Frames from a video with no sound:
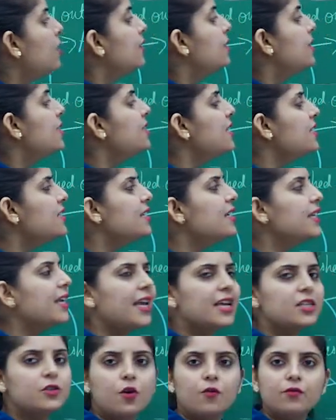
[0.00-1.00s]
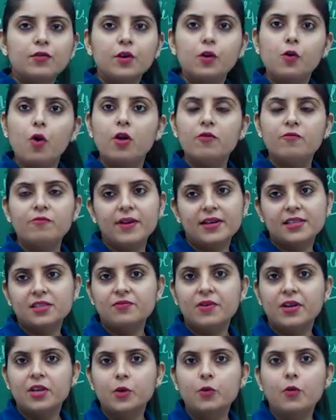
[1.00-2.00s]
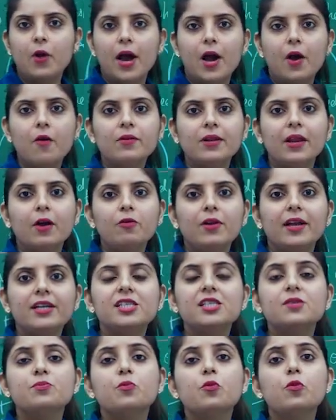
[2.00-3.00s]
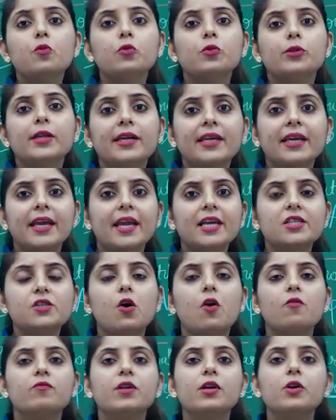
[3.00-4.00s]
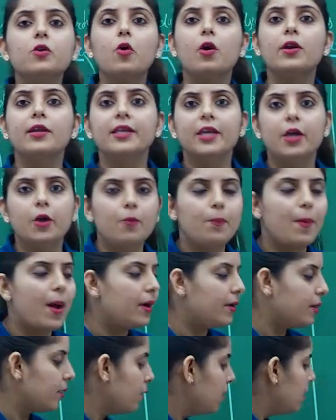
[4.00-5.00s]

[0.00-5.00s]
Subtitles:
this is the case of the convex one you have. Now, let's move to the case of the concave part.